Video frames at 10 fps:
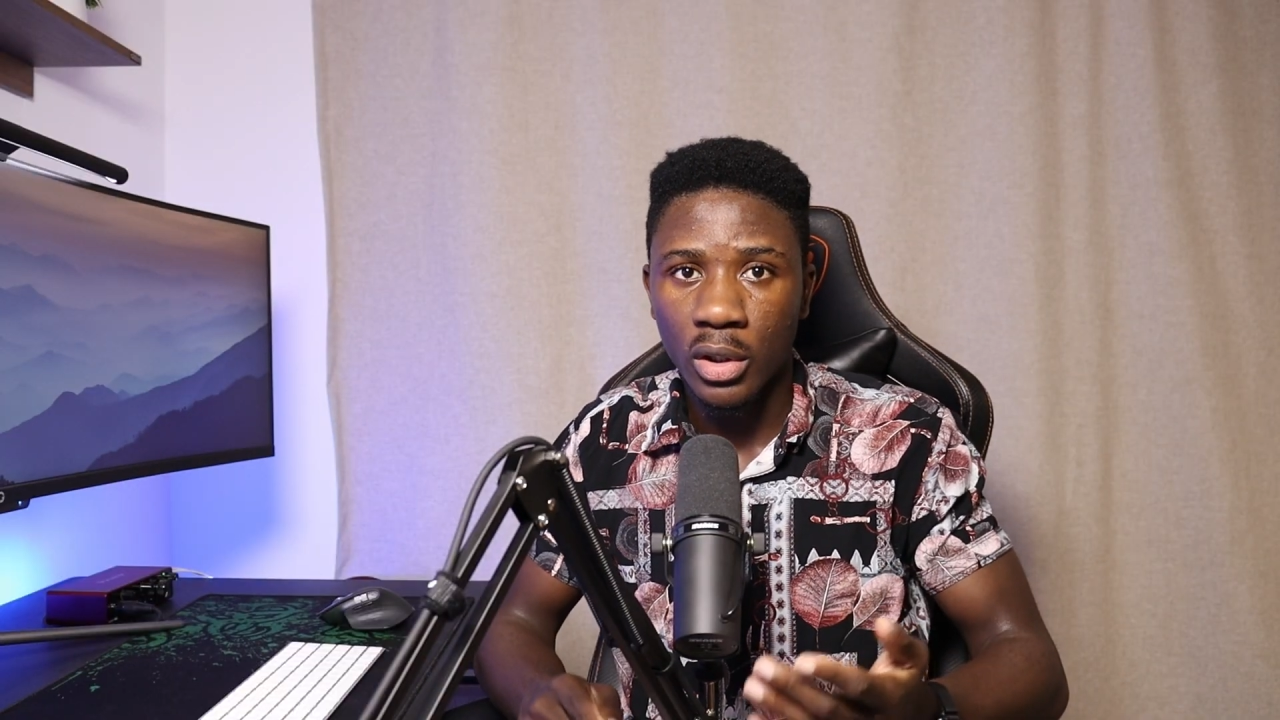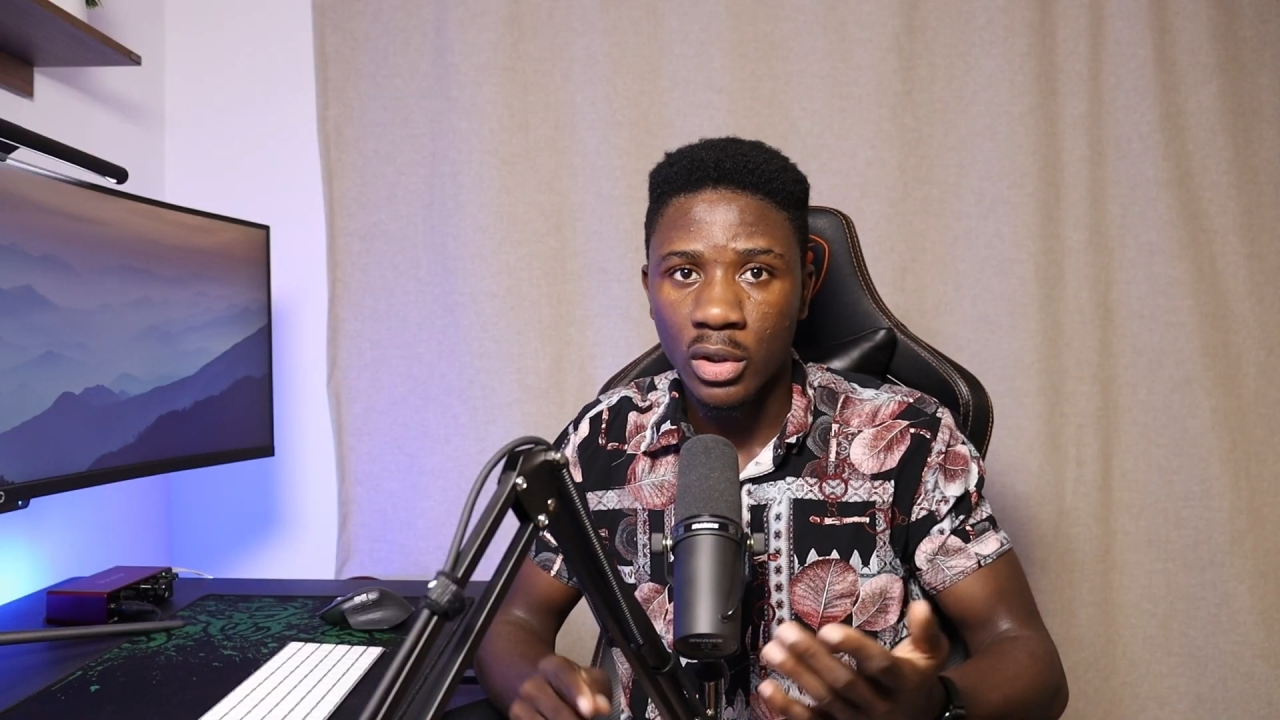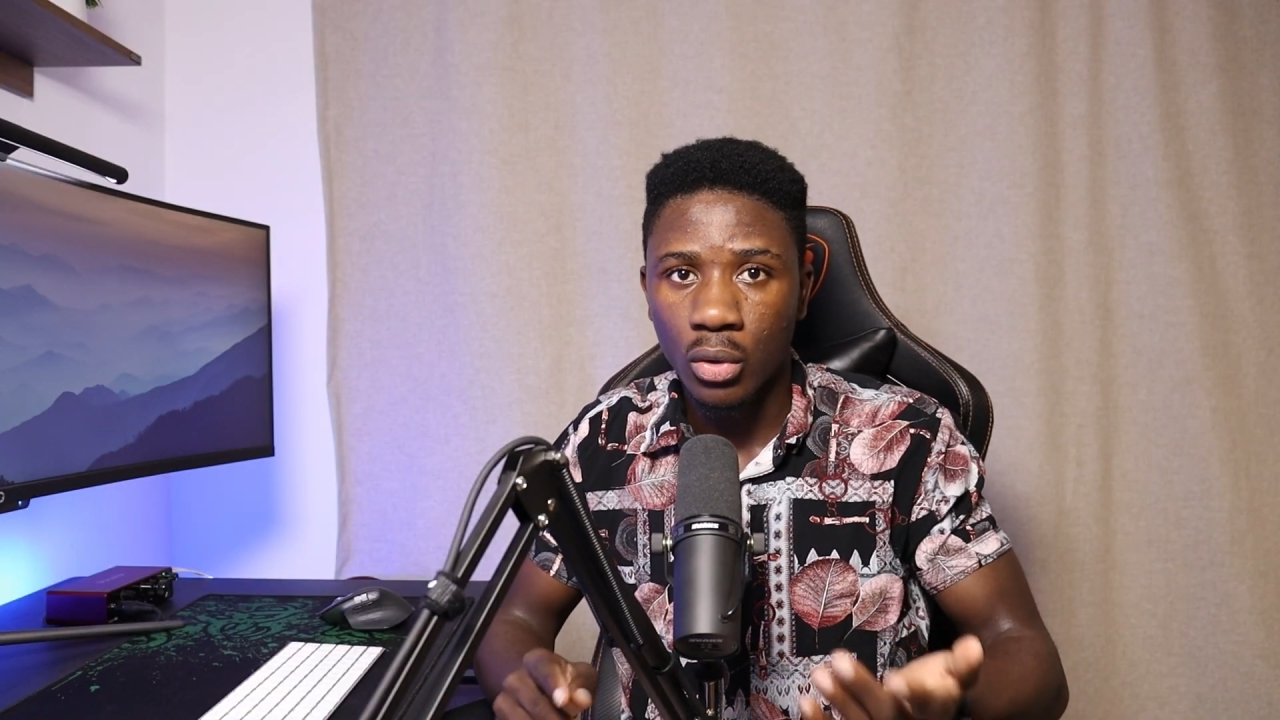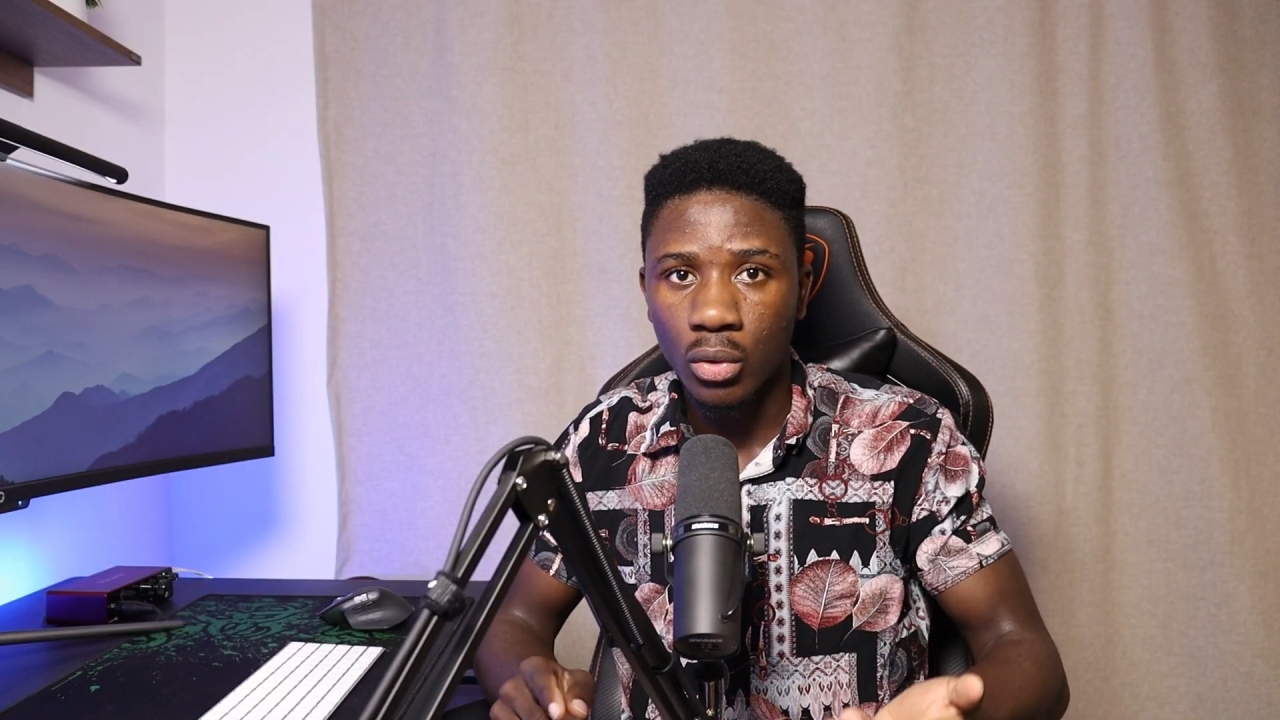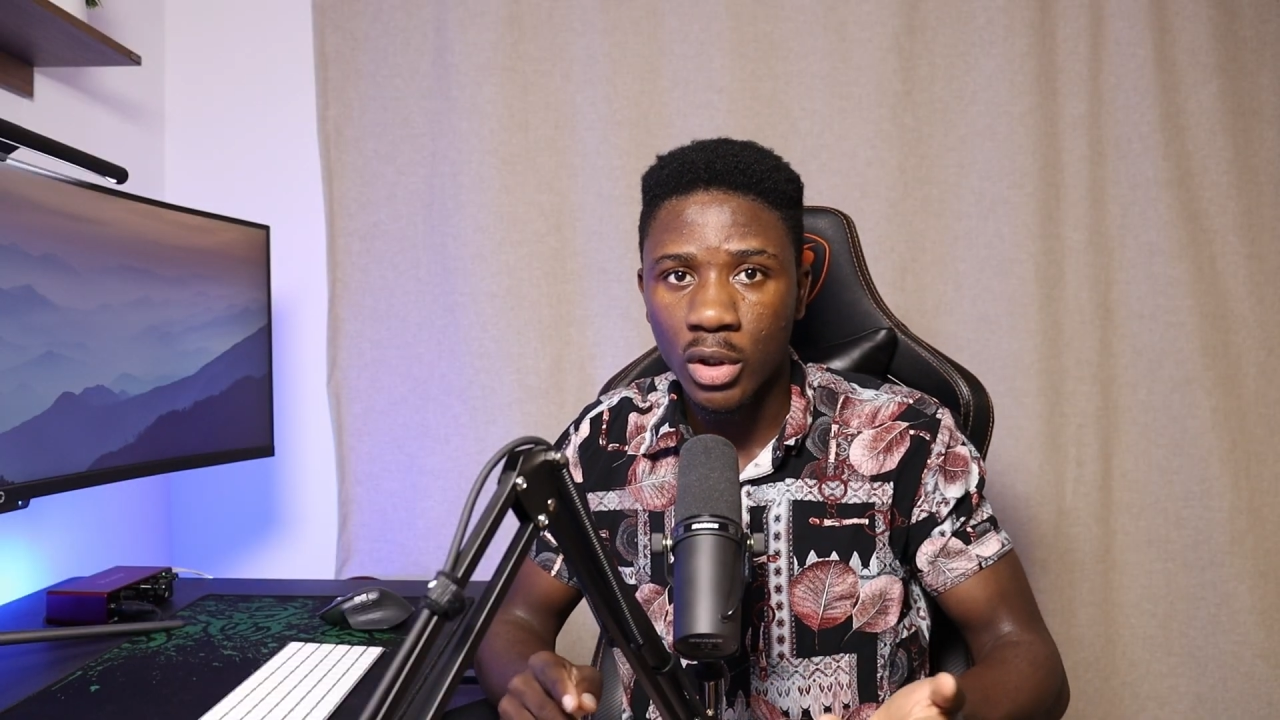
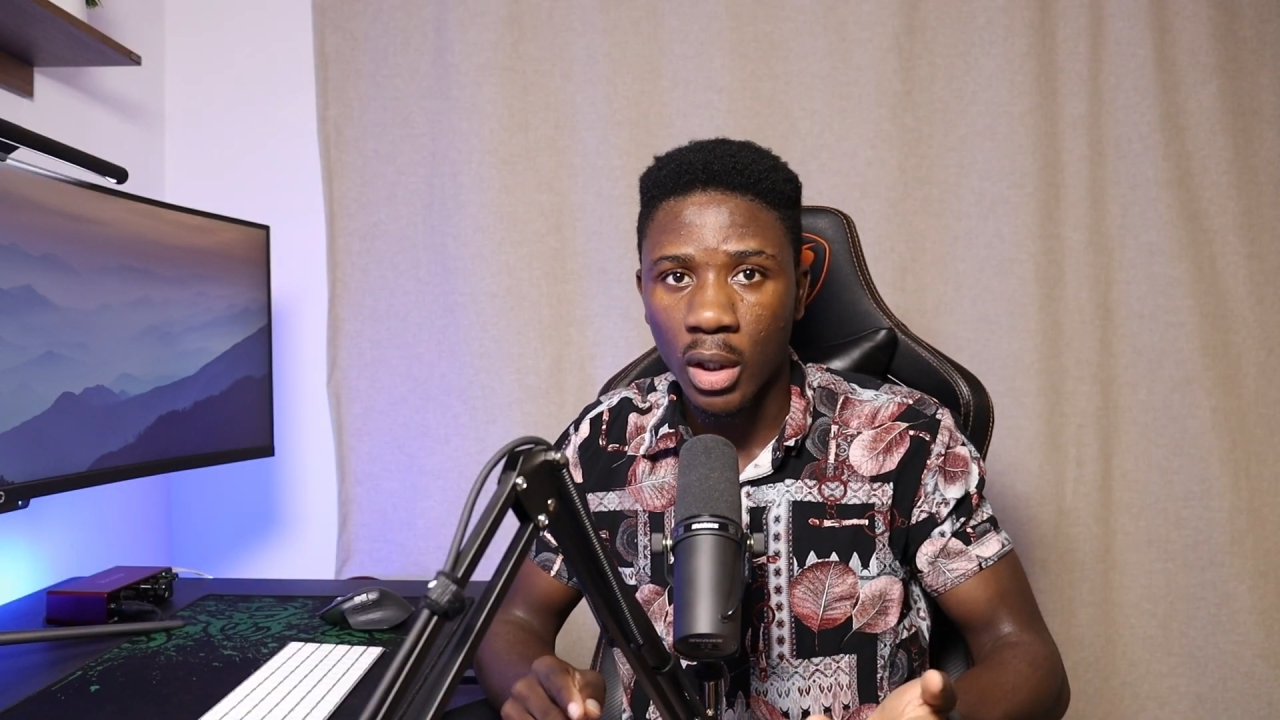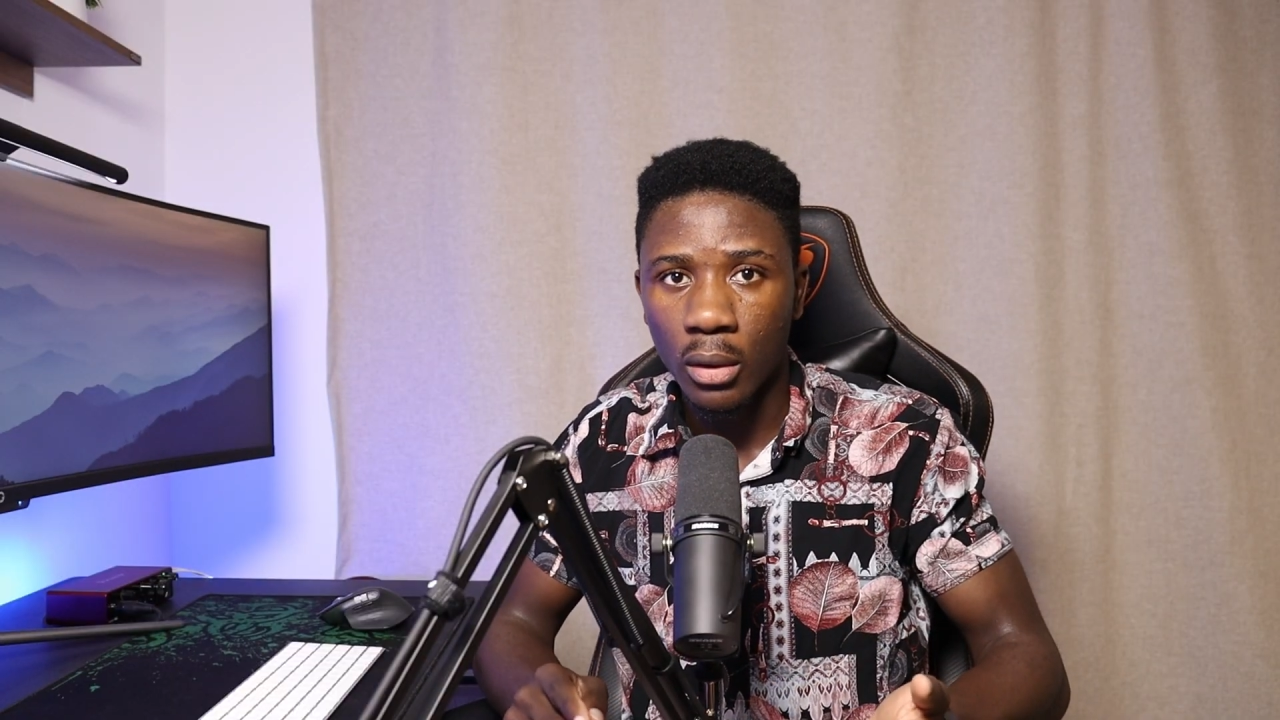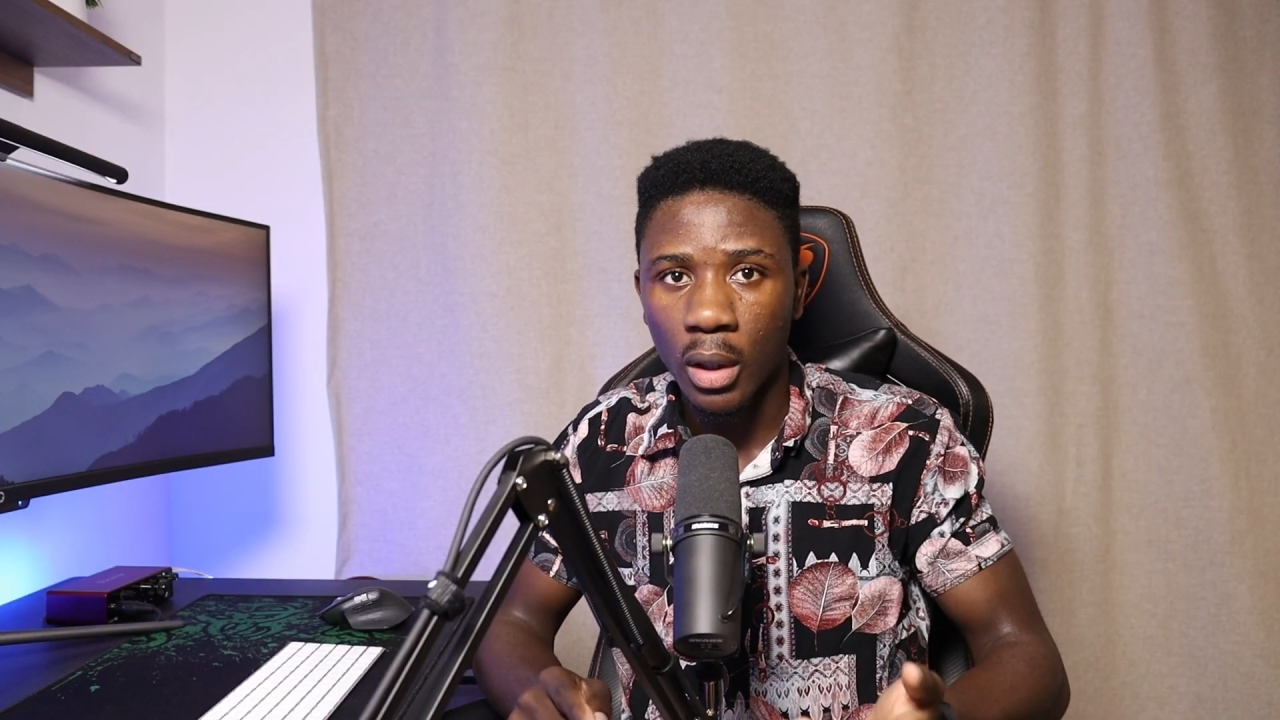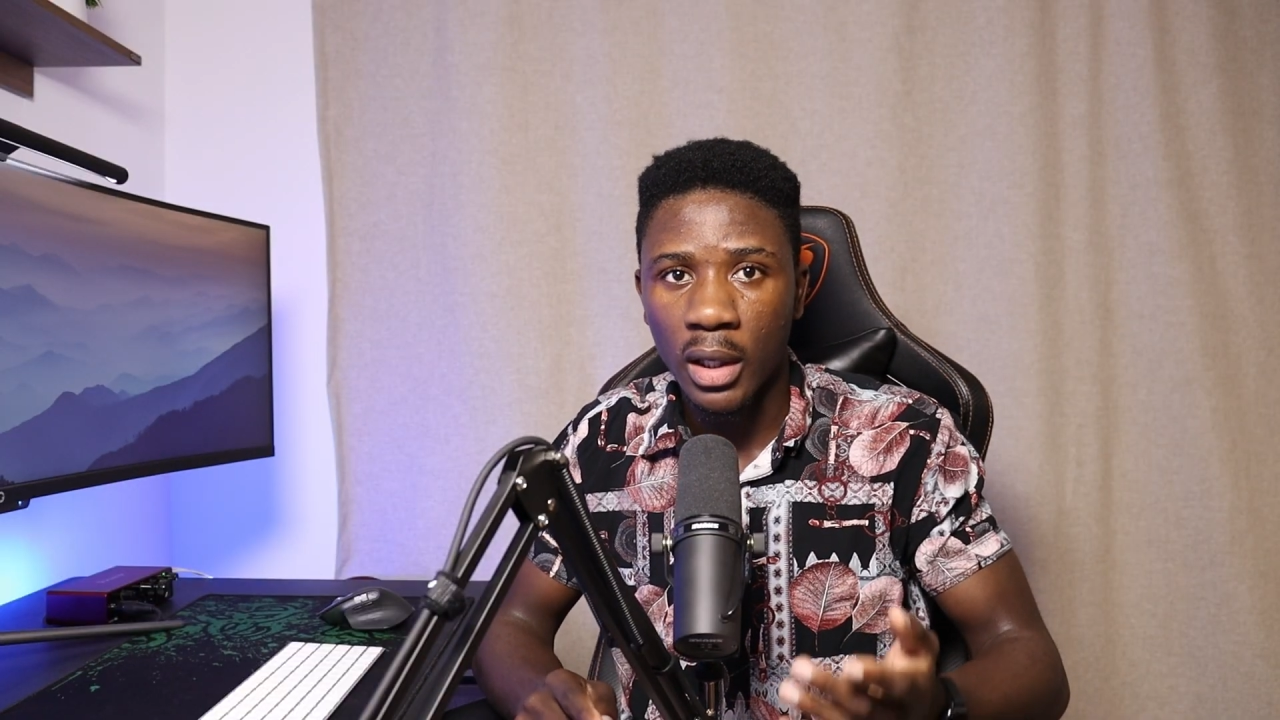is crucial,